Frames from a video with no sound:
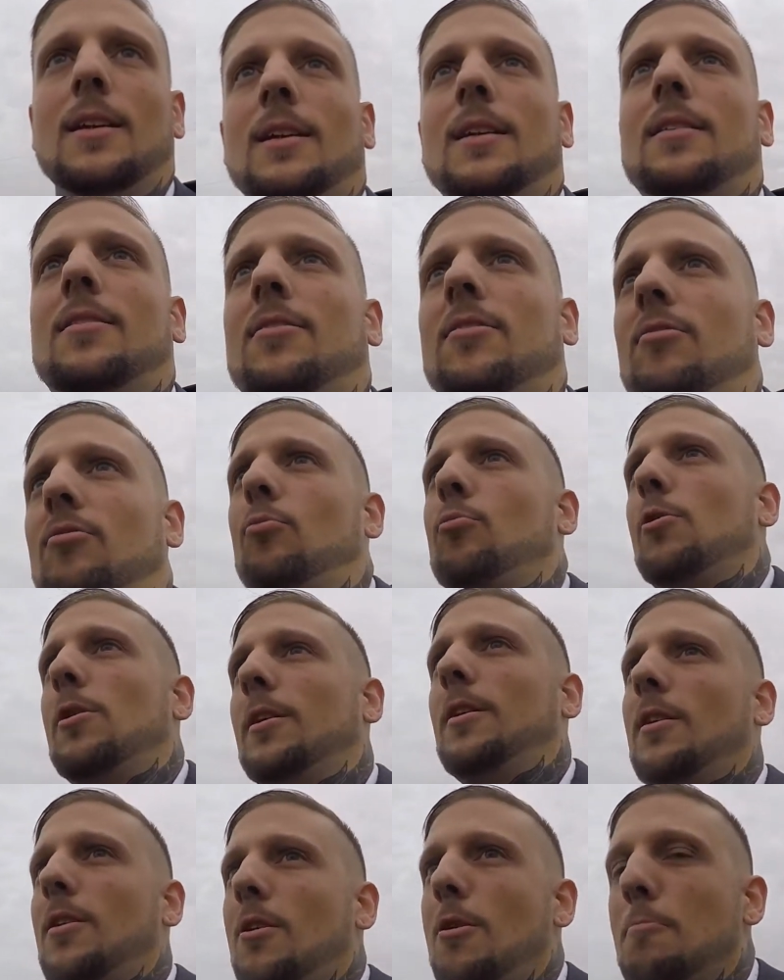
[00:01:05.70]
This is
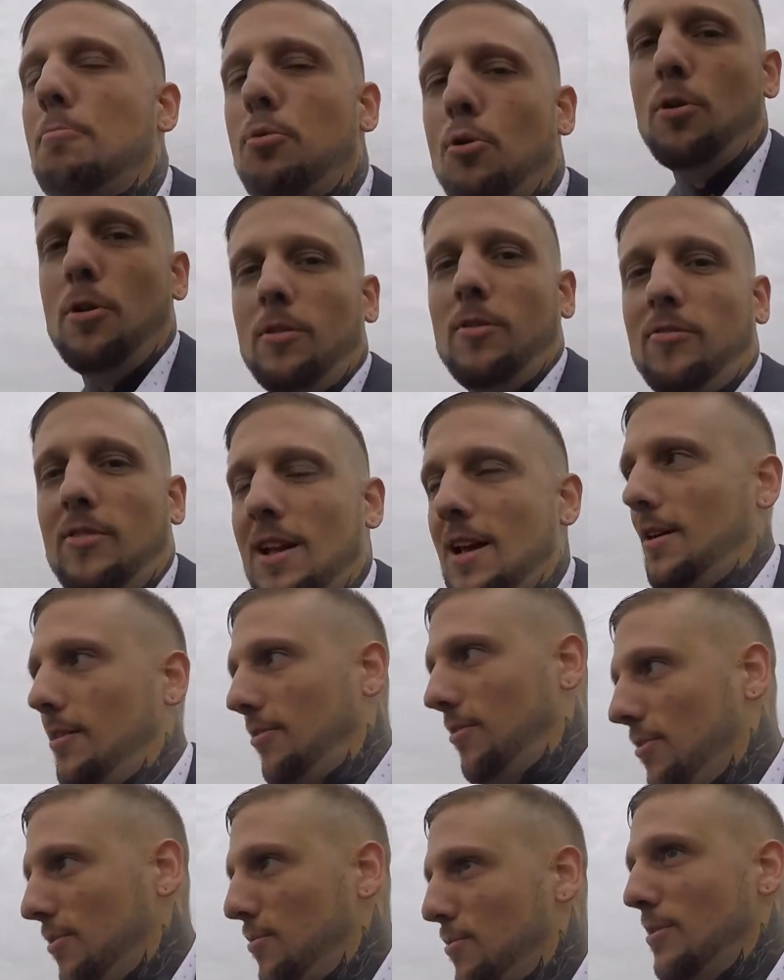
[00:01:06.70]
what it all boils down
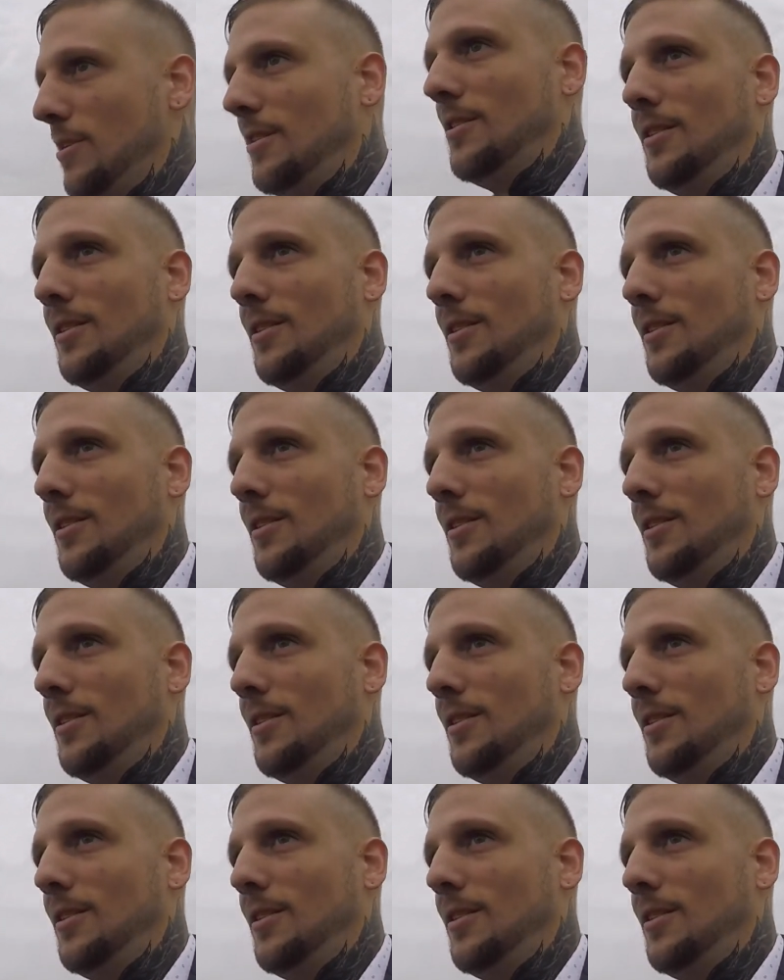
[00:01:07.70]
to.